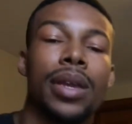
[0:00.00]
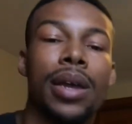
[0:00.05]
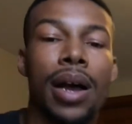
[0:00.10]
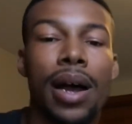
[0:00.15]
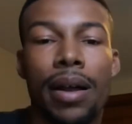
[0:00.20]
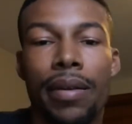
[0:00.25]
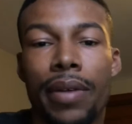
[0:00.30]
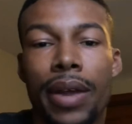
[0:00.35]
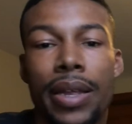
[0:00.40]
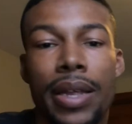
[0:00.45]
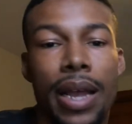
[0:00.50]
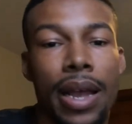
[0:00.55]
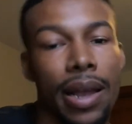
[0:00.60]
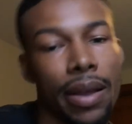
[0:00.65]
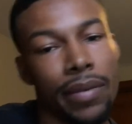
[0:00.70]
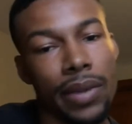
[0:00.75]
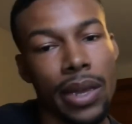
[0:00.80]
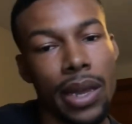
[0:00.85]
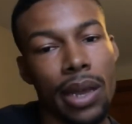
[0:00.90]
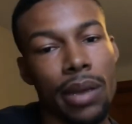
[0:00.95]
I'd rather
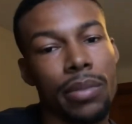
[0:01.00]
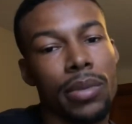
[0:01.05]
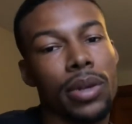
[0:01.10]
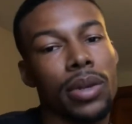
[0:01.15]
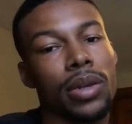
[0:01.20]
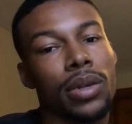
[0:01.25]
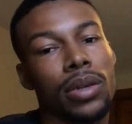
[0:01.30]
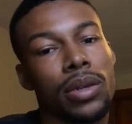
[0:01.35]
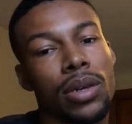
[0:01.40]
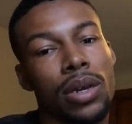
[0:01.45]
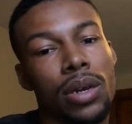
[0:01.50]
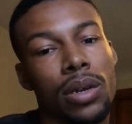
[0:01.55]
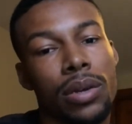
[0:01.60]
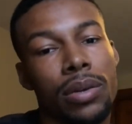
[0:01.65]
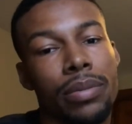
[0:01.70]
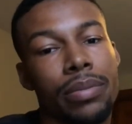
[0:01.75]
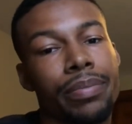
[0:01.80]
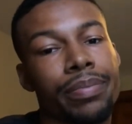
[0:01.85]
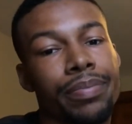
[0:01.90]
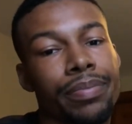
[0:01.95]
have a camera.
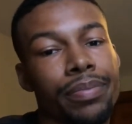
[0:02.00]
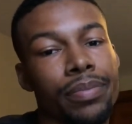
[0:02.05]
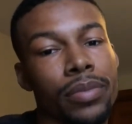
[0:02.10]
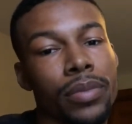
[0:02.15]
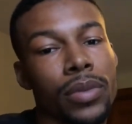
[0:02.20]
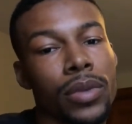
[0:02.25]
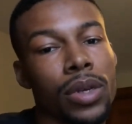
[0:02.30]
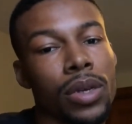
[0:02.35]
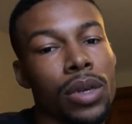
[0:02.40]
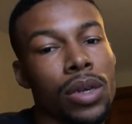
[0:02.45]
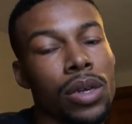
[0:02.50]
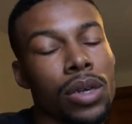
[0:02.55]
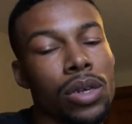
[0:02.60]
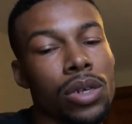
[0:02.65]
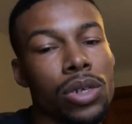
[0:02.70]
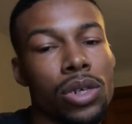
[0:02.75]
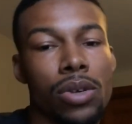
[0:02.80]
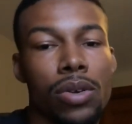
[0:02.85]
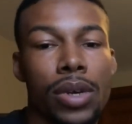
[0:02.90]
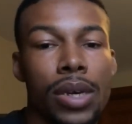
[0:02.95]

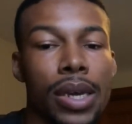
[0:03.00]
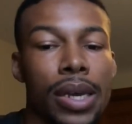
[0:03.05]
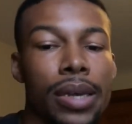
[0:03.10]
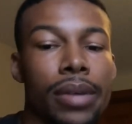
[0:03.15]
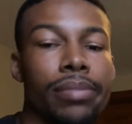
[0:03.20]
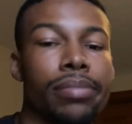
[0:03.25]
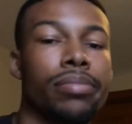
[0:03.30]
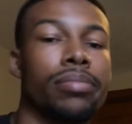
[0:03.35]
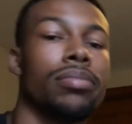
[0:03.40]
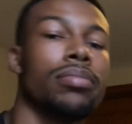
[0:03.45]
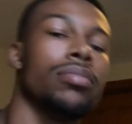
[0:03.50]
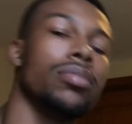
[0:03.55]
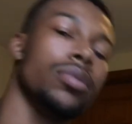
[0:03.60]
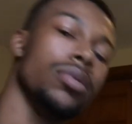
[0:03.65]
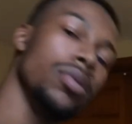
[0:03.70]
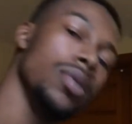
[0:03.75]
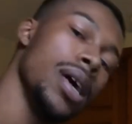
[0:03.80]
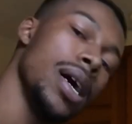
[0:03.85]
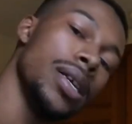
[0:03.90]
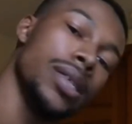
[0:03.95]
So again,
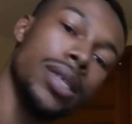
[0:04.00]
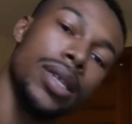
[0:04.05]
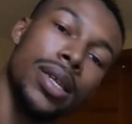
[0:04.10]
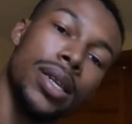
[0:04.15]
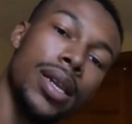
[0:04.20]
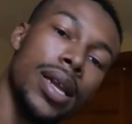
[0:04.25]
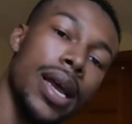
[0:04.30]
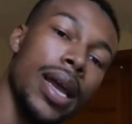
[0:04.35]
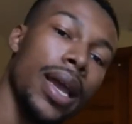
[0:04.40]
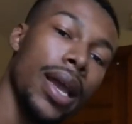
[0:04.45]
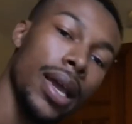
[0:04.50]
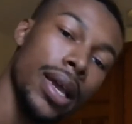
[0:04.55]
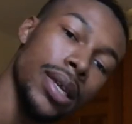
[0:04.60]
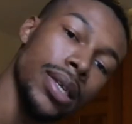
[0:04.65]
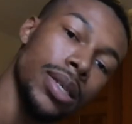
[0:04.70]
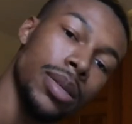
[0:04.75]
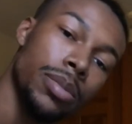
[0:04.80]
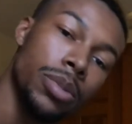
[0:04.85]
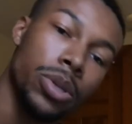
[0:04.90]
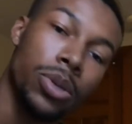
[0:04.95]
you guys can like and
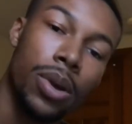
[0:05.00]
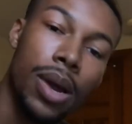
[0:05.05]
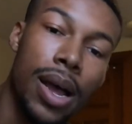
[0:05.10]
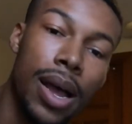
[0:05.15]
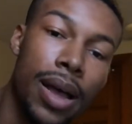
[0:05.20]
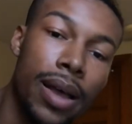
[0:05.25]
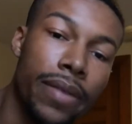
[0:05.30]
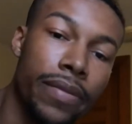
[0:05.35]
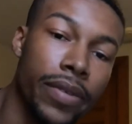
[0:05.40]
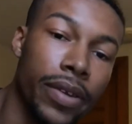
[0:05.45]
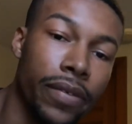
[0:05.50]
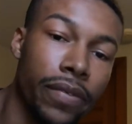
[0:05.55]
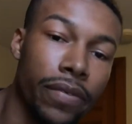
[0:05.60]
subscribe, and